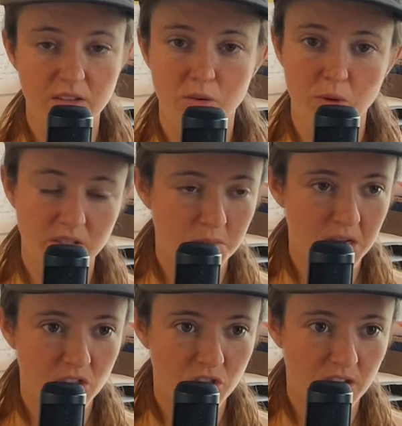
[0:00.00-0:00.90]
to what
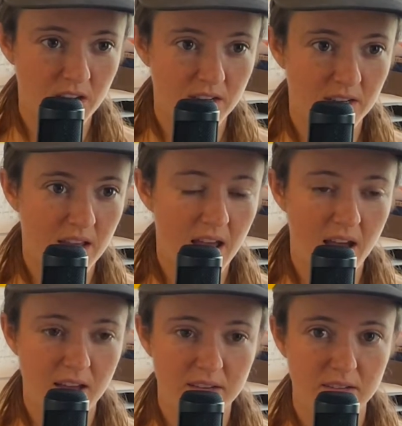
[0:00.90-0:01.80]
dimension
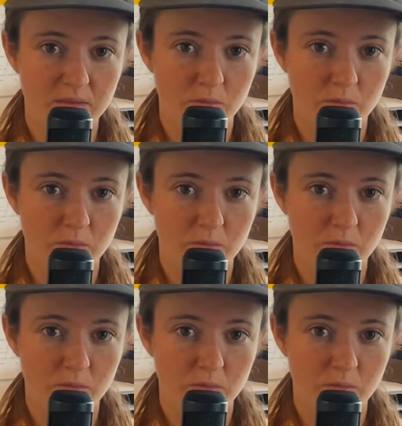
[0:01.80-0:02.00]
and